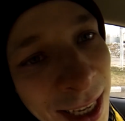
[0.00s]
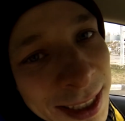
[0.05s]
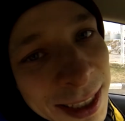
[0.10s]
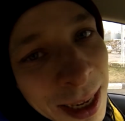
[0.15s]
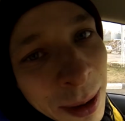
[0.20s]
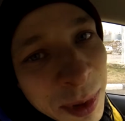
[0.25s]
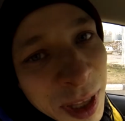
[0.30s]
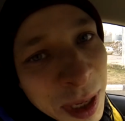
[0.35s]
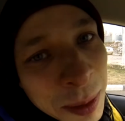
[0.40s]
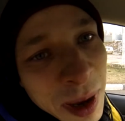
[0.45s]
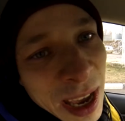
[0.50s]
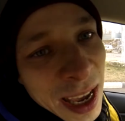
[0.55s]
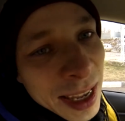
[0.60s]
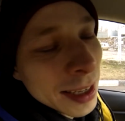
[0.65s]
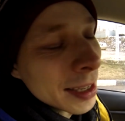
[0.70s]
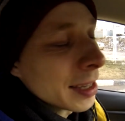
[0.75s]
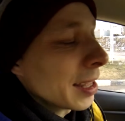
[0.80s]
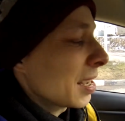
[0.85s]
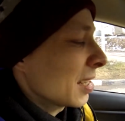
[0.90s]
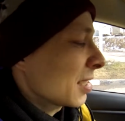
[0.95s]
something
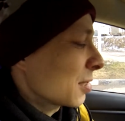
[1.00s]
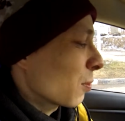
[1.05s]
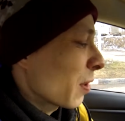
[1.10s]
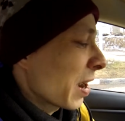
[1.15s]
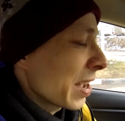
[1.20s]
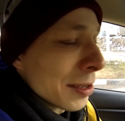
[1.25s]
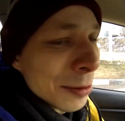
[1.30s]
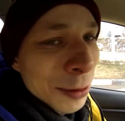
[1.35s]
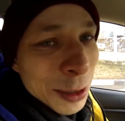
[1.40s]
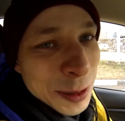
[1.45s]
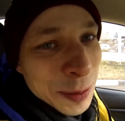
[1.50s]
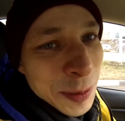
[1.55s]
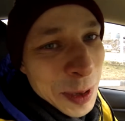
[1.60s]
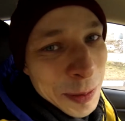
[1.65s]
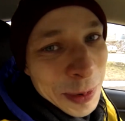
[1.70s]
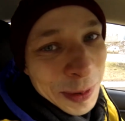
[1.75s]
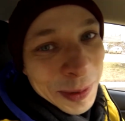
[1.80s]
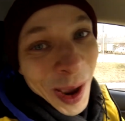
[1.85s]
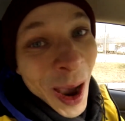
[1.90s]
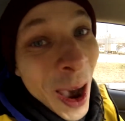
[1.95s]
bad. That's why it was
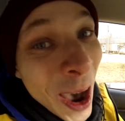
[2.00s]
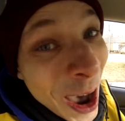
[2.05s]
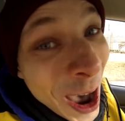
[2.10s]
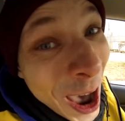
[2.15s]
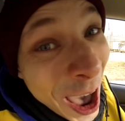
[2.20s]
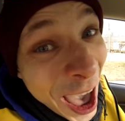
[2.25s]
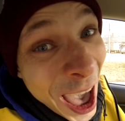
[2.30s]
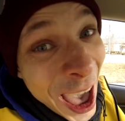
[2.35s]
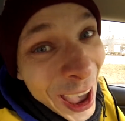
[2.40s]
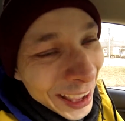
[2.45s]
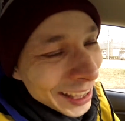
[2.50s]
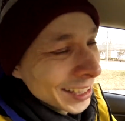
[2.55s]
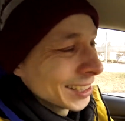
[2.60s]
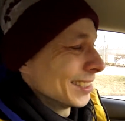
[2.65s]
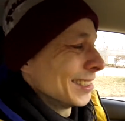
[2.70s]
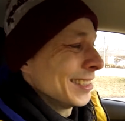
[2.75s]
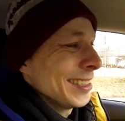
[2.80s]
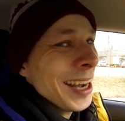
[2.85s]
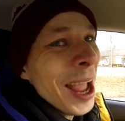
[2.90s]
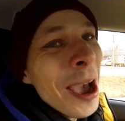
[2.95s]
beeping.
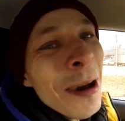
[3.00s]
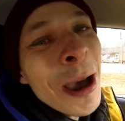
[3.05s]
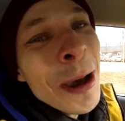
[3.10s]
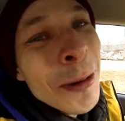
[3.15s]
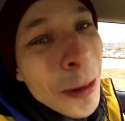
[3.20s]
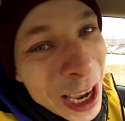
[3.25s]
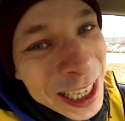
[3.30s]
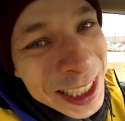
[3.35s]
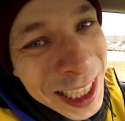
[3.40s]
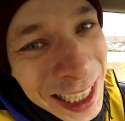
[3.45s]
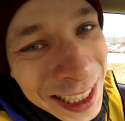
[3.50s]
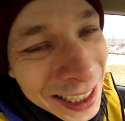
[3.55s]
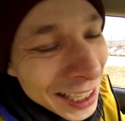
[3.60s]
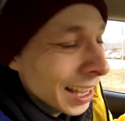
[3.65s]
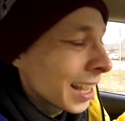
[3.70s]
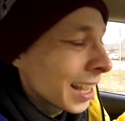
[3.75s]
No, I wasn't.